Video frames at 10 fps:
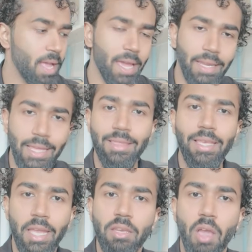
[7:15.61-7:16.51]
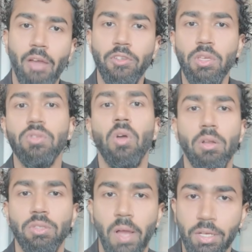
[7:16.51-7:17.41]
And in the end, you have to use
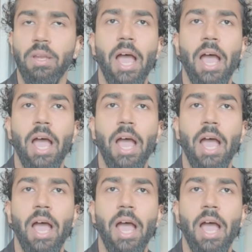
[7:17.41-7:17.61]
call to action.